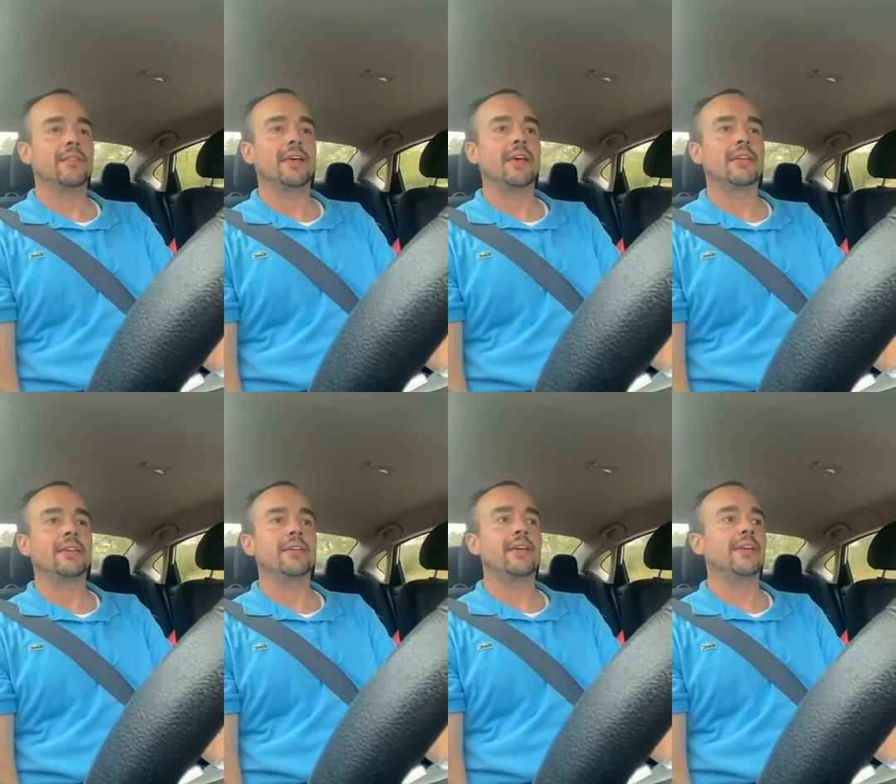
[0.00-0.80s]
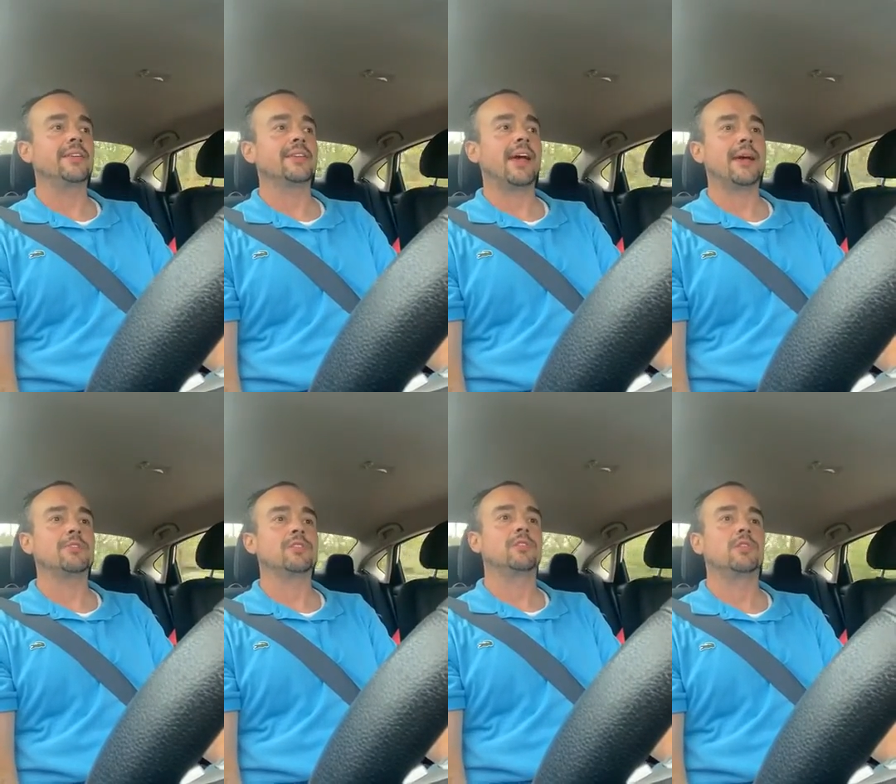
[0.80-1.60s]
that is
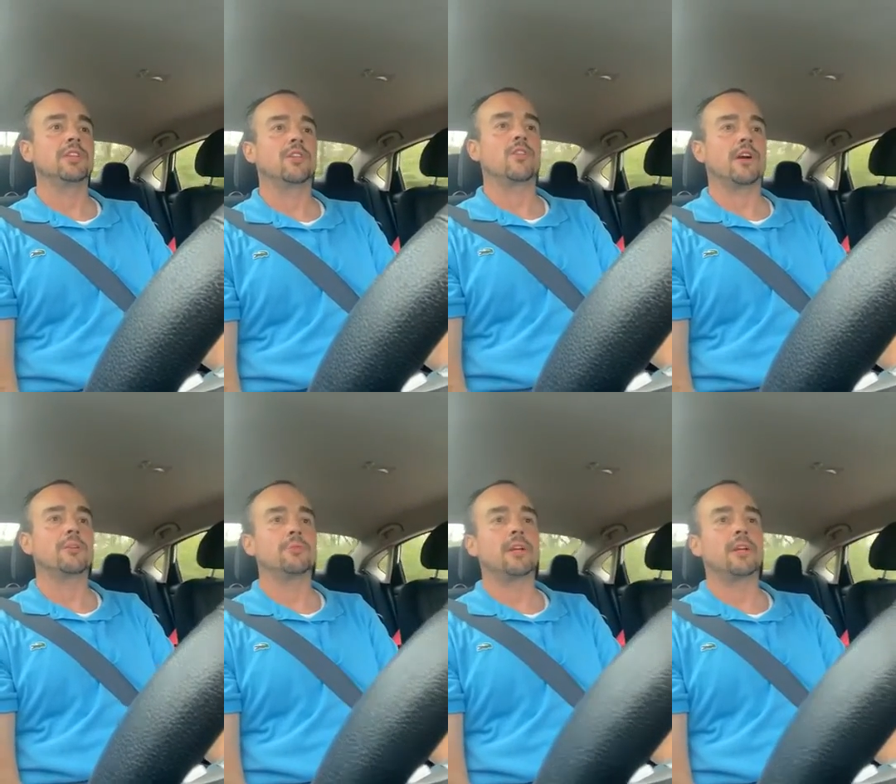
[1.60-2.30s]
absolutely incredible.